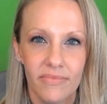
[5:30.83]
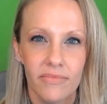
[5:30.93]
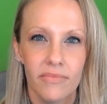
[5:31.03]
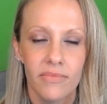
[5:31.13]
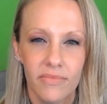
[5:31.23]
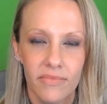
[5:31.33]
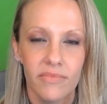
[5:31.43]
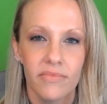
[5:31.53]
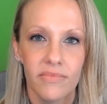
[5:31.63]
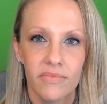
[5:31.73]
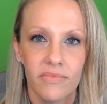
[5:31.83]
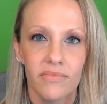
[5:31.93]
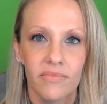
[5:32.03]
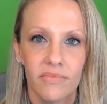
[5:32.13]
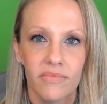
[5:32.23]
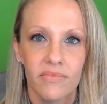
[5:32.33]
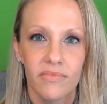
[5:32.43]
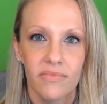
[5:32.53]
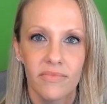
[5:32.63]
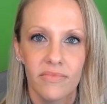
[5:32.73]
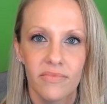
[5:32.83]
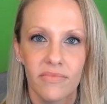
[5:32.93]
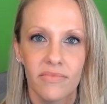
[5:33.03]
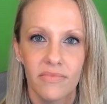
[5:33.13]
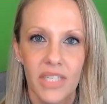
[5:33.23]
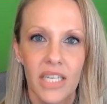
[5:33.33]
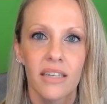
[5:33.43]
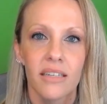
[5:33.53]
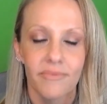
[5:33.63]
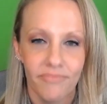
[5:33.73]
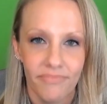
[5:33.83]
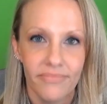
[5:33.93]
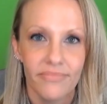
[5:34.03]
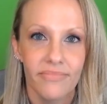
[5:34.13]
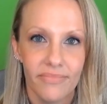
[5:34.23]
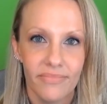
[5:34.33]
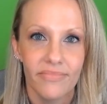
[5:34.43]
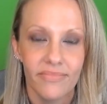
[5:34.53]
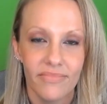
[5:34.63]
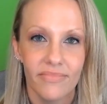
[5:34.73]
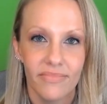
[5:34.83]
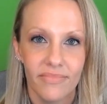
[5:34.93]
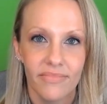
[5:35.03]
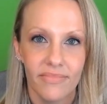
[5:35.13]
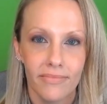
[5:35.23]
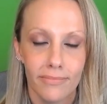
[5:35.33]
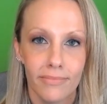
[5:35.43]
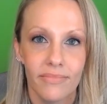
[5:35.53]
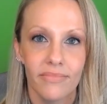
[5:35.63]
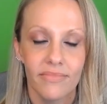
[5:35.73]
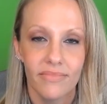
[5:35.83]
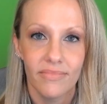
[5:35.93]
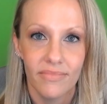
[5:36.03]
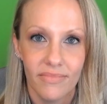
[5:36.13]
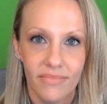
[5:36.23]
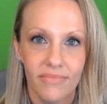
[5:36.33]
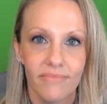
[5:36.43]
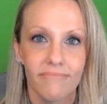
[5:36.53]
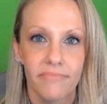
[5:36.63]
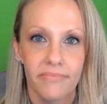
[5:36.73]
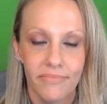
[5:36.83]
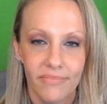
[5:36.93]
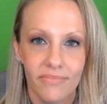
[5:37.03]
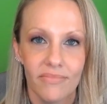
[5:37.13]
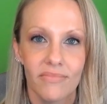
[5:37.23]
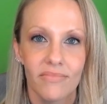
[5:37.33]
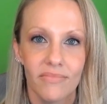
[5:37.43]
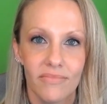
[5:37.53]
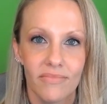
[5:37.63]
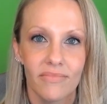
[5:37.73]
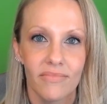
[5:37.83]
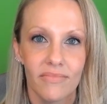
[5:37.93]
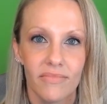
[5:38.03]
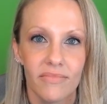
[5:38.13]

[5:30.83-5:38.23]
(not speaking)